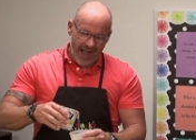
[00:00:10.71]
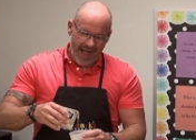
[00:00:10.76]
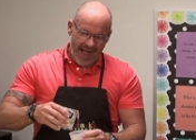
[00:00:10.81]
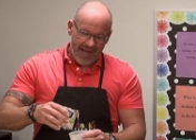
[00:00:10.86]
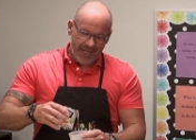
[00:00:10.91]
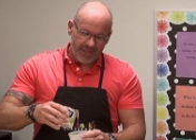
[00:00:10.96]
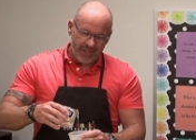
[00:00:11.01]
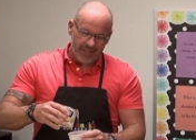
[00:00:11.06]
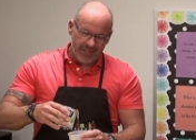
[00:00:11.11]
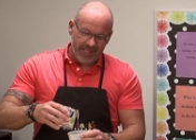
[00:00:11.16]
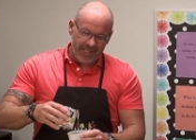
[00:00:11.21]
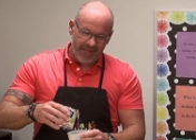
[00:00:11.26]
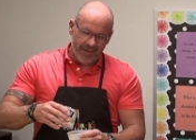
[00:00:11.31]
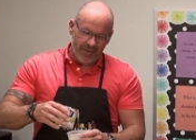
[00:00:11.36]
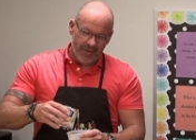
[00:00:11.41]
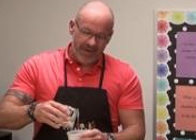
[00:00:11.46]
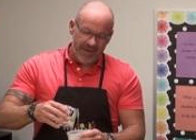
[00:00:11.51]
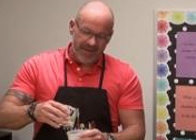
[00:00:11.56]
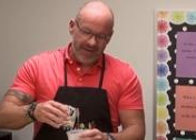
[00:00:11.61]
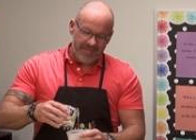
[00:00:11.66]
actually
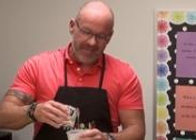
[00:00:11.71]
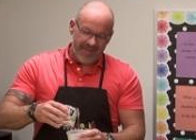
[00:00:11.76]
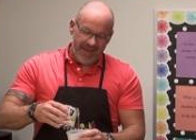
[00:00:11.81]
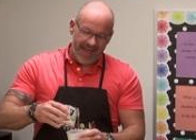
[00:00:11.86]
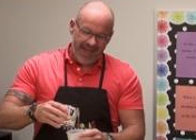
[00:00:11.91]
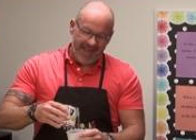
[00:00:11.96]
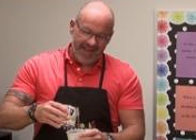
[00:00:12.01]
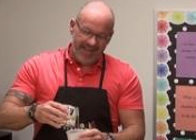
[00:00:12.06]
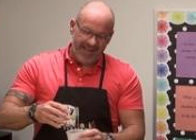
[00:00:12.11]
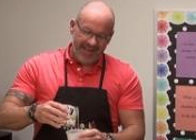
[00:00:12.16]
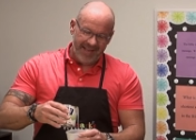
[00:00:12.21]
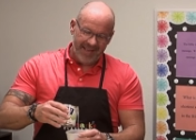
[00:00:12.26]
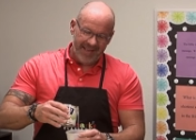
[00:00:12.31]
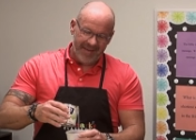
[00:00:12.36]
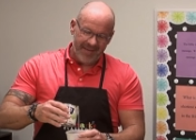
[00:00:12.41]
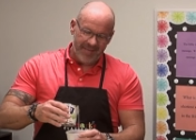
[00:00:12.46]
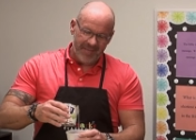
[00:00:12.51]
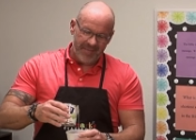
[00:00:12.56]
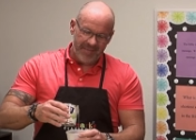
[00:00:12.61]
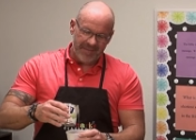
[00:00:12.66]
going to make
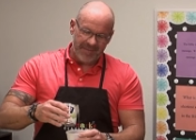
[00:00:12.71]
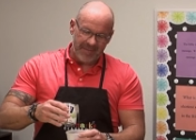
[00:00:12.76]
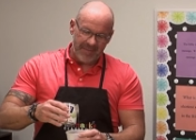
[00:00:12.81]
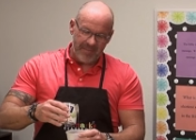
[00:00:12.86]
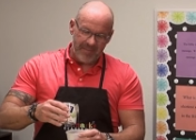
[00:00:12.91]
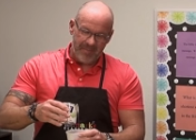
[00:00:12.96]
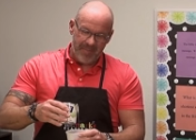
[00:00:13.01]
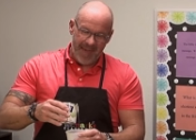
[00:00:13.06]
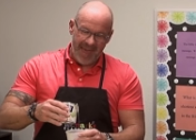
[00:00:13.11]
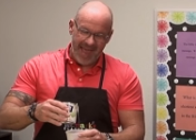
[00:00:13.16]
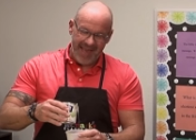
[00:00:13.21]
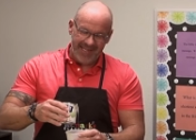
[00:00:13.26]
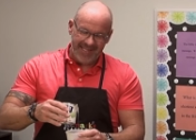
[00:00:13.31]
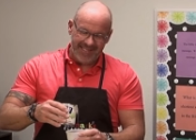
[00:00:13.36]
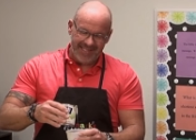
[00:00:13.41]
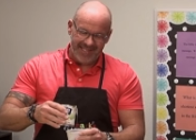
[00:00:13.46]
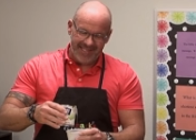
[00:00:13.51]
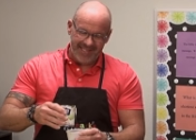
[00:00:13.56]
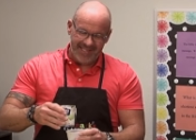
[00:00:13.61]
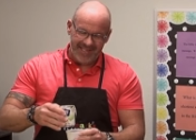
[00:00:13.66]
some
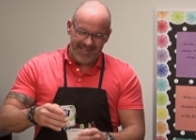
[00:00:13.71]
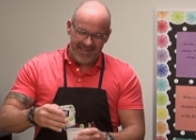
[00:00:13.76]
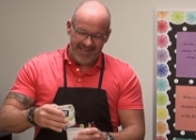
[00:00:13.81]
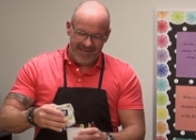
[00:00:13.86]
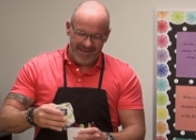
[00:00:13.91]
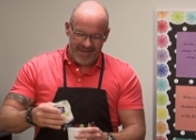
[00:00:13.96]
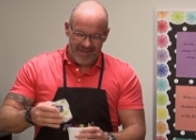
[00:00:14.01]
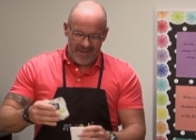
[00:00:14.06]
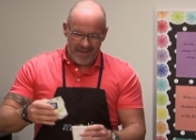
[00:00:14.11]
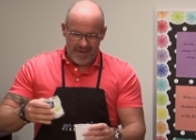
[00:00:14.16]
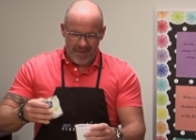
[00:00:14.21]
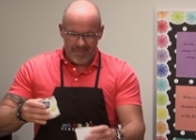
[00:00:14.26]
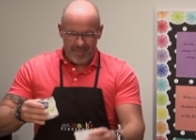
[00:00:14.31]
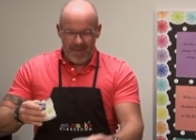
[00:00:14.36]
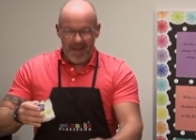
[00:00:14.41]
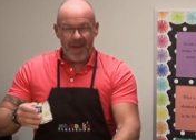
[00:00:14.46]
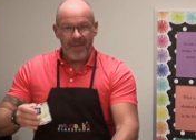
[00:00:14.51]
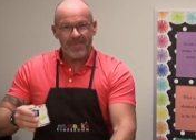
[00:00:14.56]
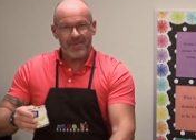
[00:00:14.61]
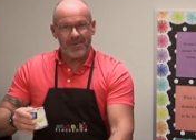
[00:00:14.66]
painted
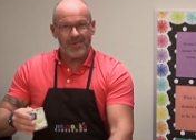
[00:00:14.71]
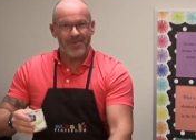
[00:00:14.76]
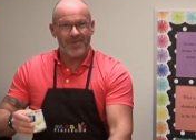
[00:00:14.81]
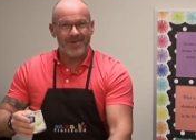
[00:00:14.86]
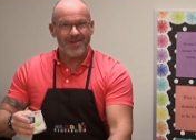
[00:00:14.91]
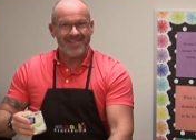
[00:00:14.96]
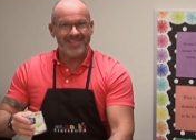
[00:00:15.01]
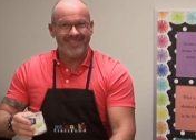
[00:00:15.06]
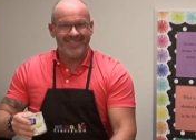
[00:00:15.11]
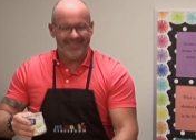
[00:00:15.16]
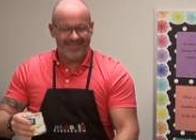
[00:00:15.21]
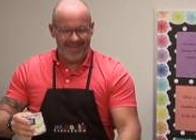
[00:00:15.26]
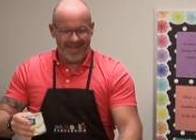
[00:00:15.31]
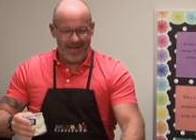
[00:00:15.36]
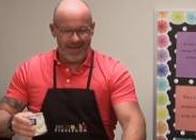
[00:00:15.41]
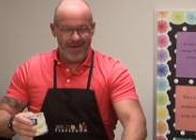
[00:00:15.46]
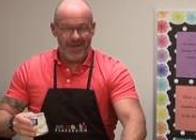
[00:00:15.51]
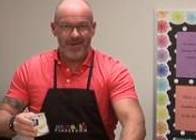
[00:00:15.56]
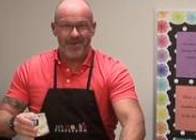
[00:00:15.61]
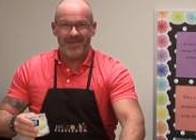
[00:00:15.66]
popcorn.
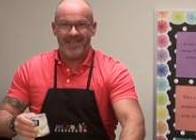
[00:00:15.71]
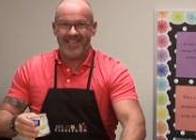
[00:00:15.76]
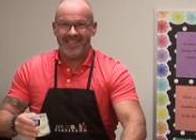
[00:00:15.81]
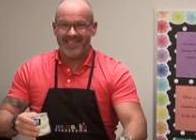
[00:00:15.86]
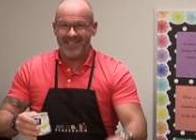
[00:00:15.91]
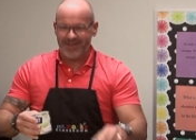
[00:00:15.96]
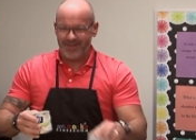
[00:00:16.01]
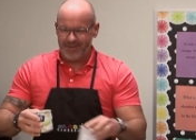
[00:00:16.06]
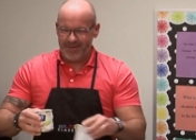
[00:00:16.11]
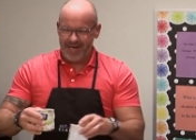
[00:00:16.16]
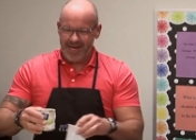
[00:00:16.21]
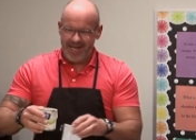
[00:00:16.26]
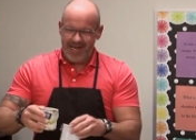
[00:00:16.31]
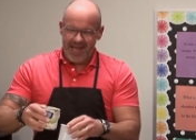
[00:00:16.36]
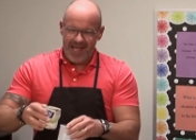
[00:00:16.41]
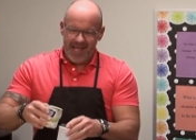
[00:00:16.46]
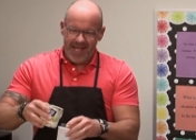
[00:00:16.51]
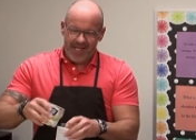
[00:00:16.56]
I know, and that sounds great.